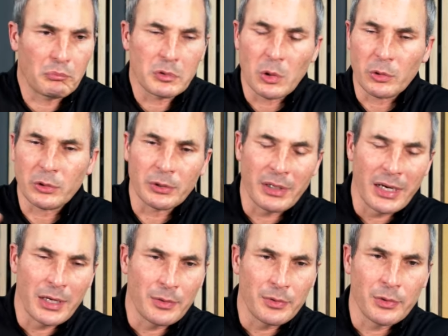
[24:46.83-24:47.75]
going
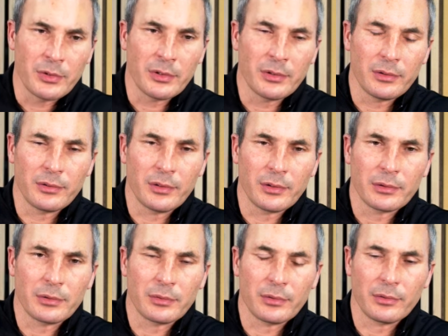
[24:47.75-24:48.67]
around through
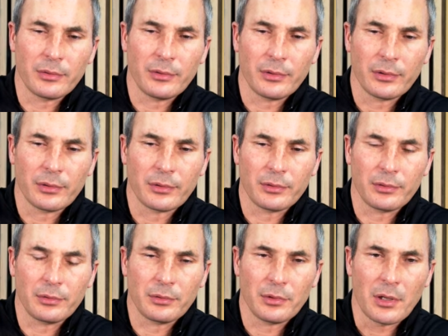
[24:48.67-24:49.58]
the
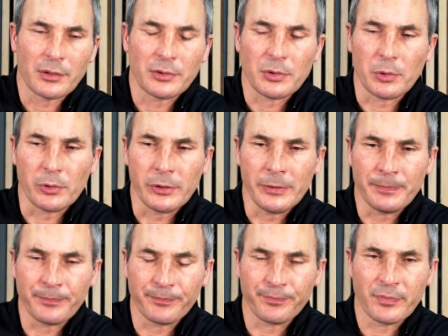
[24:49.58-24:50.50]

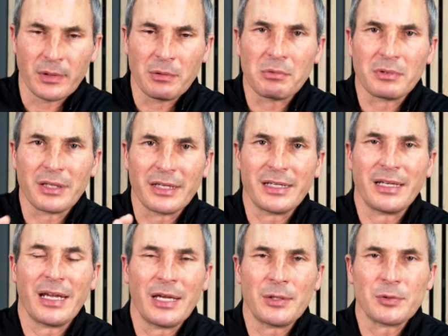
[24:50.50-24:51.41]
auditorium, laying
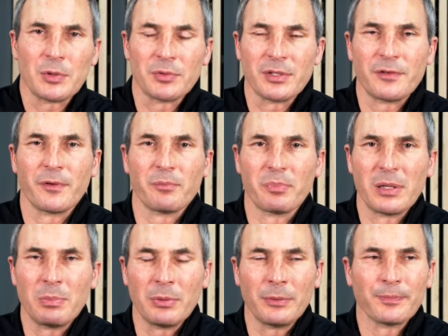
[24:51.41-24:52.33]
hands on different
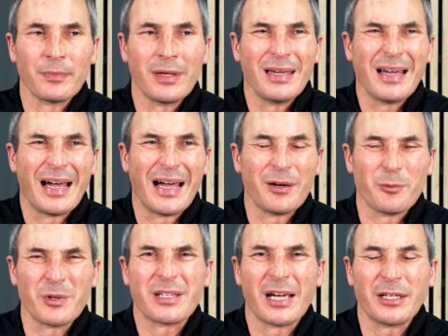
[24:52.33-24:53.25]
people.
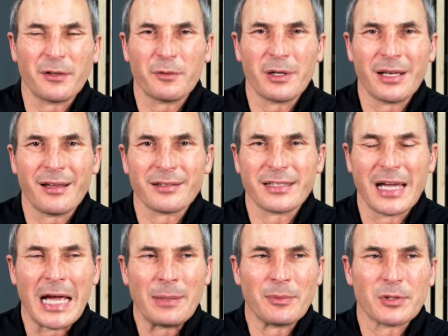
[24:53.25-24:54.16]
We'd kind of run out of
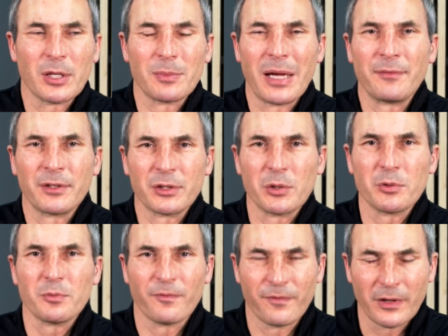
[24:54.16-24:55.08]
time, and so I'm having to
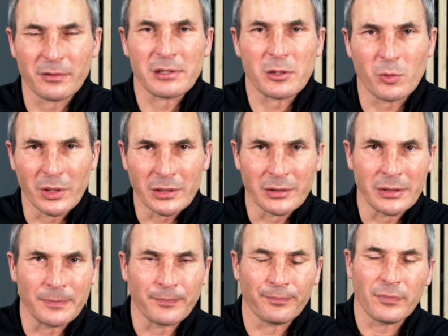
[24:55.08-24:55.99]
go fairly
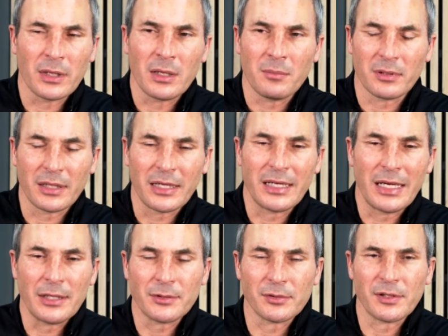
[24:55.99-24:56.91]
quickly. laying
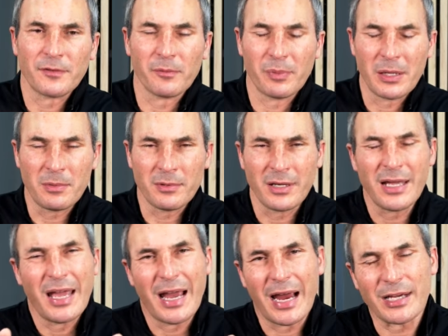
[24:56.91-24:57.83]
hands on different people.
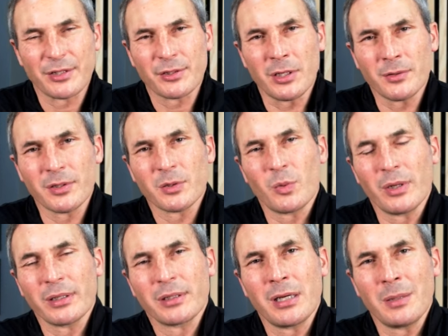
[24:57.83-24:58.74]
And I saw this
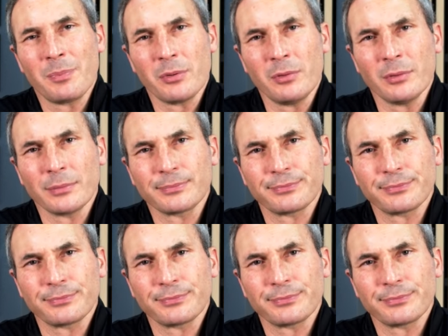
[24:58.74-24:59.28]
one couple,